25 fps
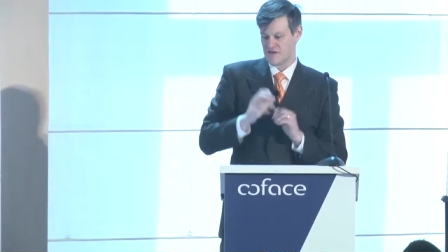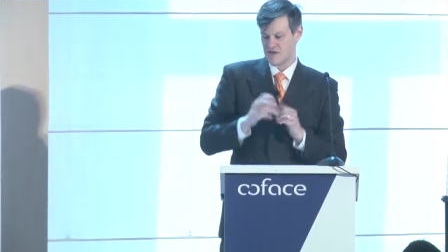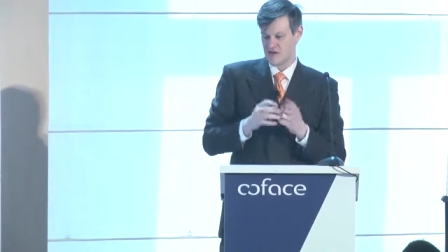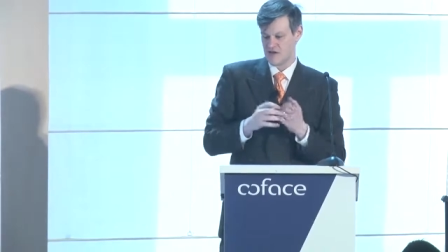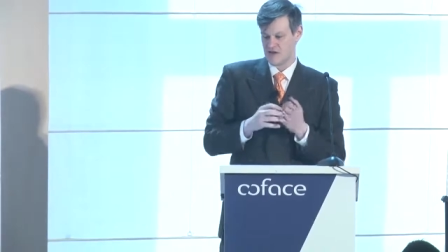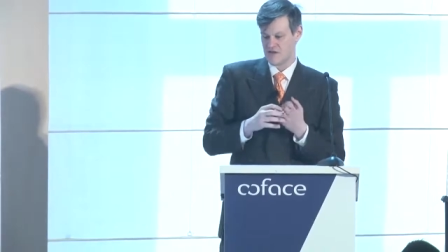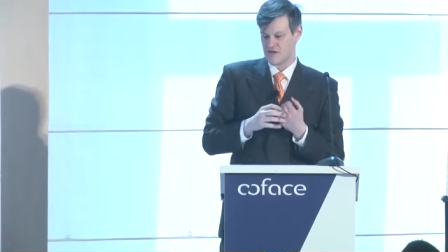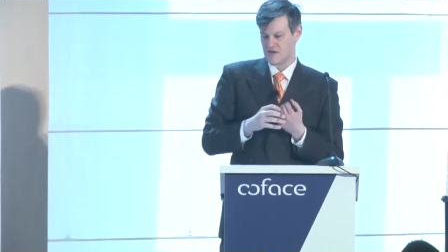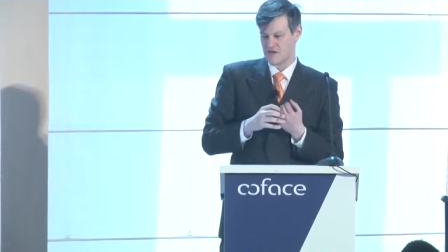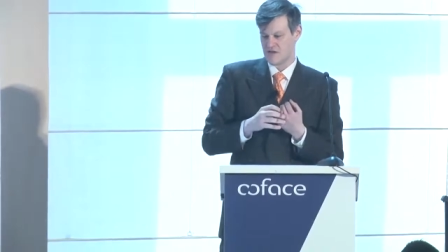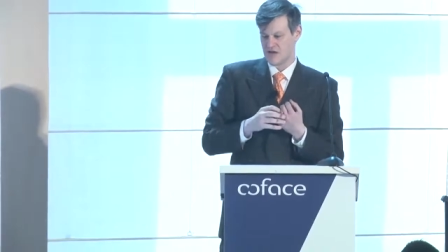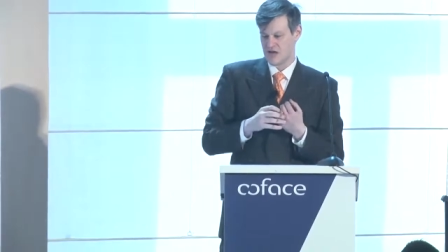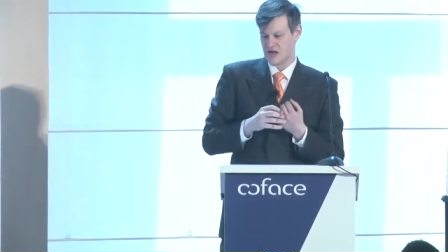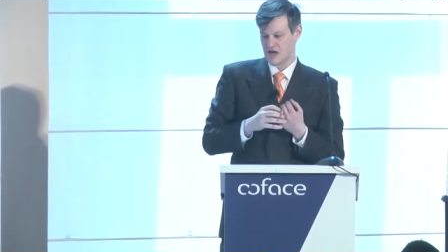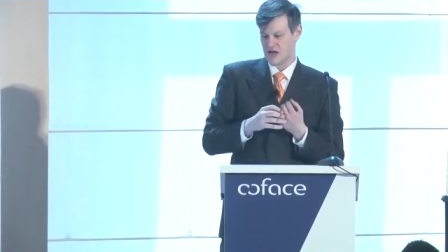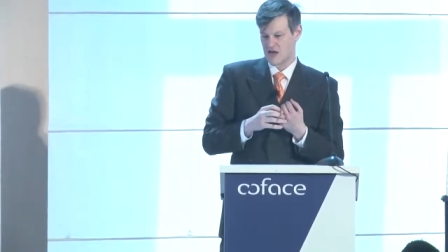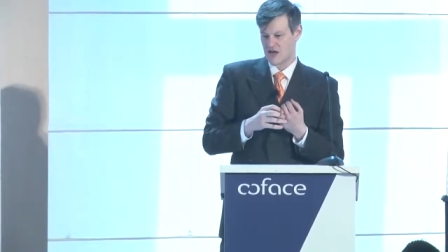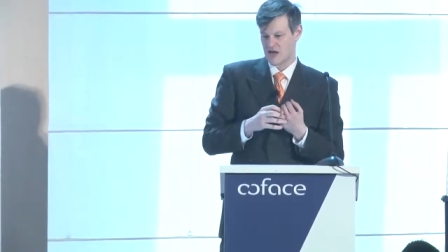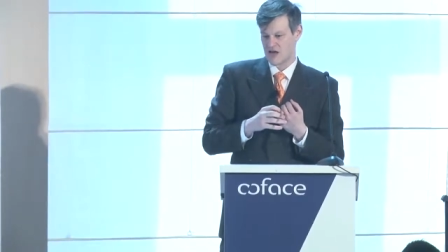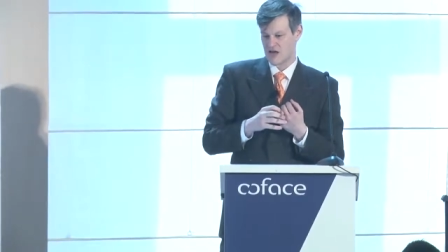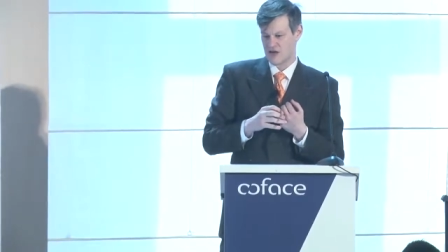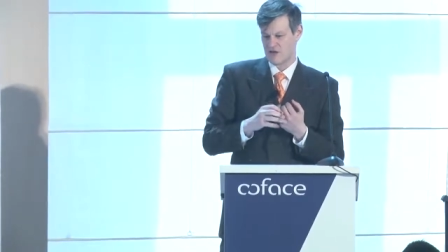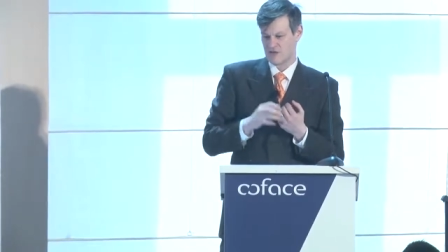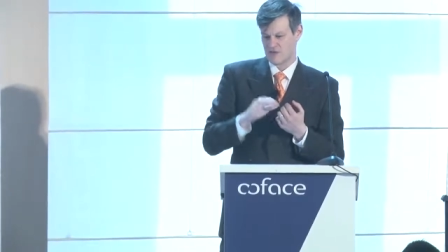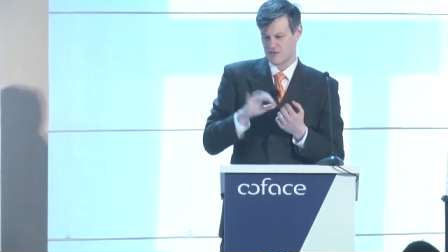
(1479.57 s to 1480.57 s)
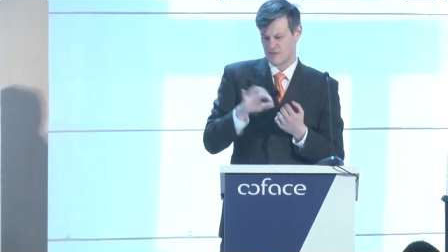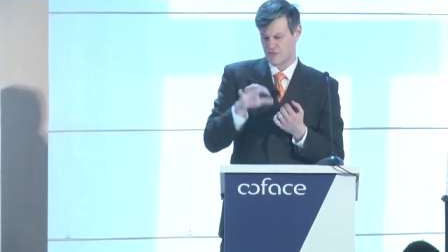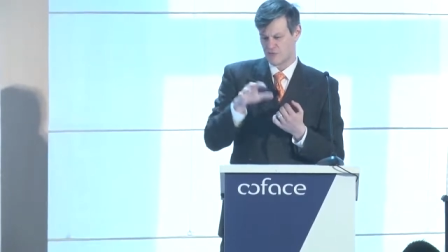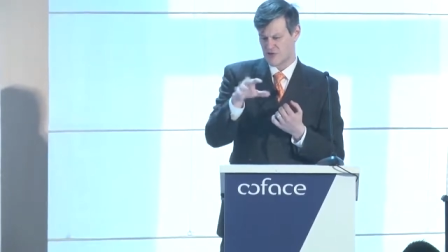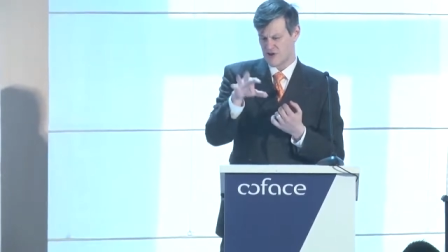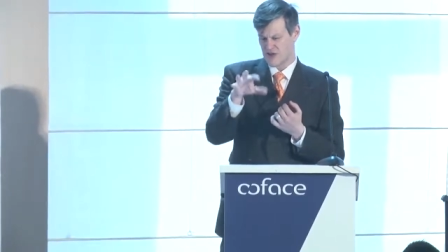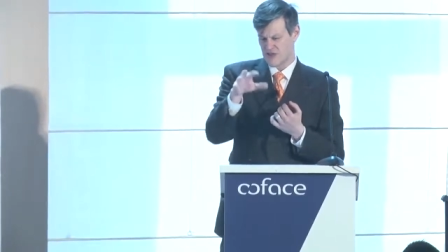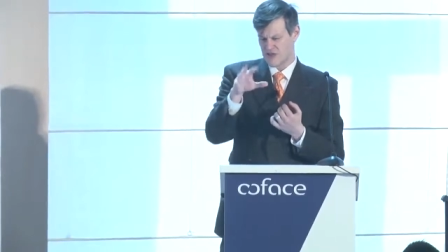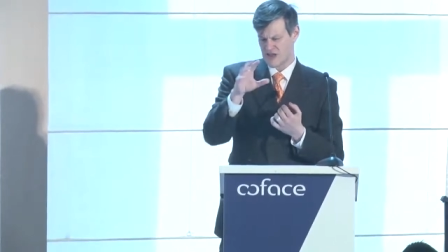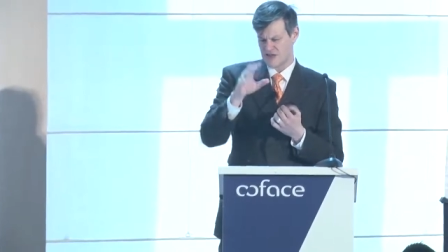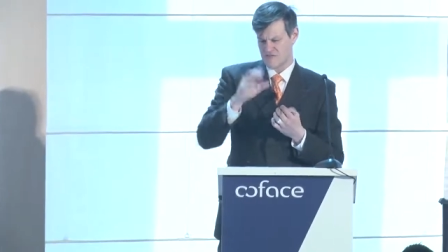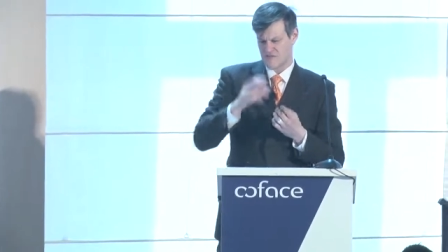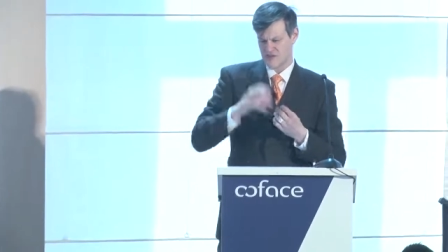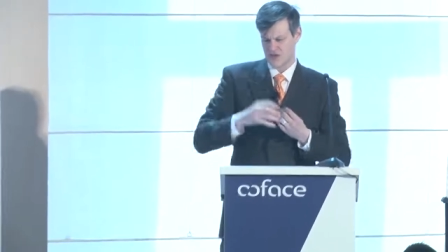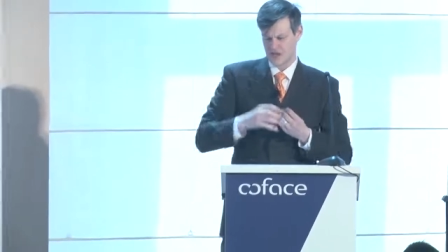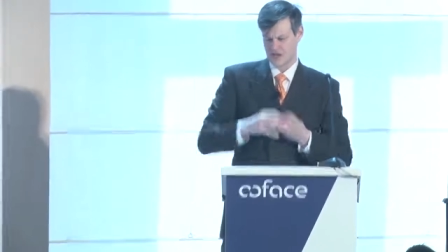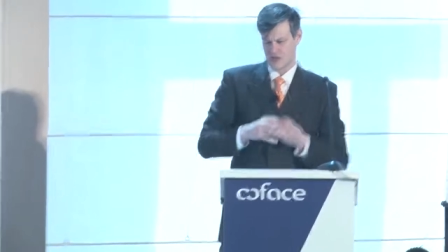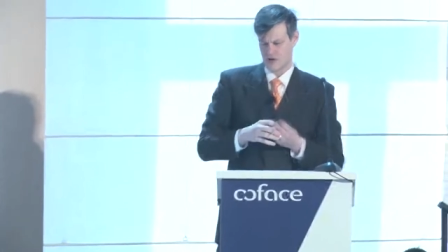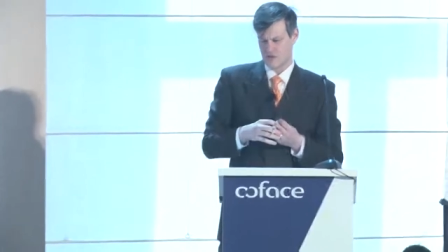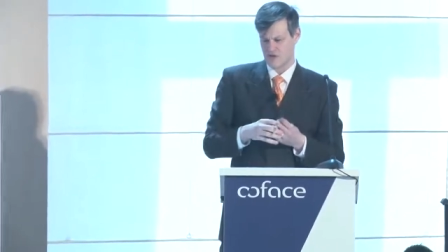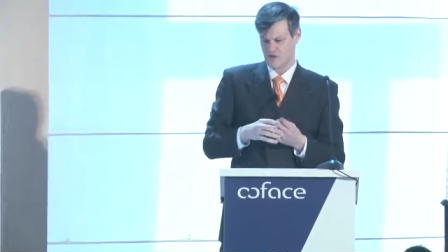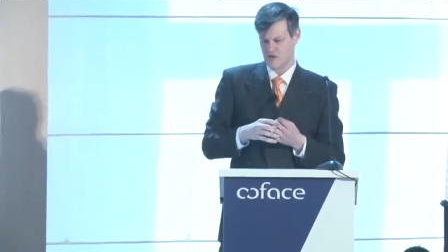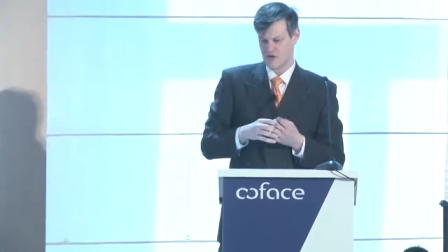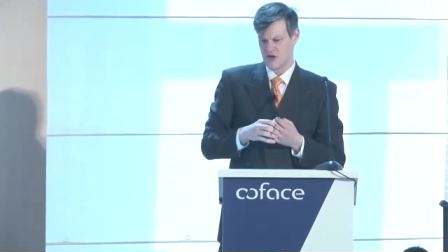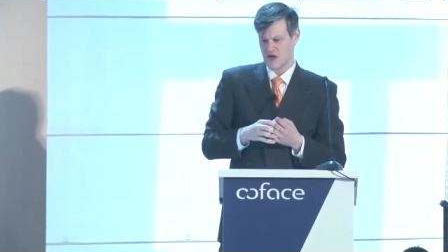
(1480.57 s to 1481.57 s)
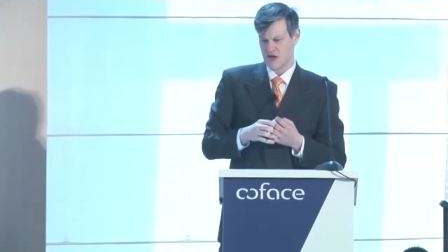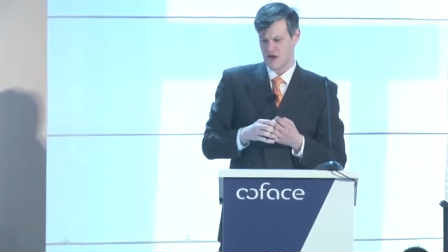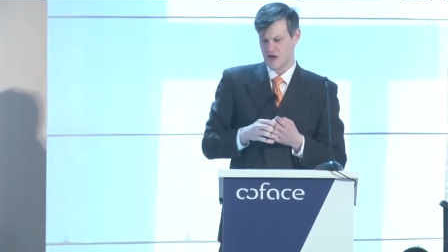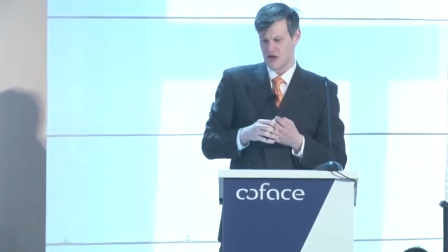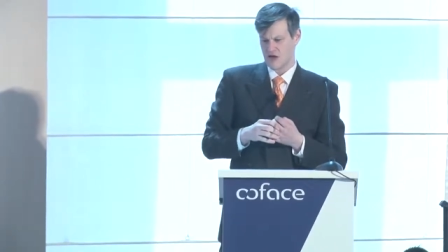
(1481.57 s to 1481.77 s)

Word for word: years, uh, 27 years,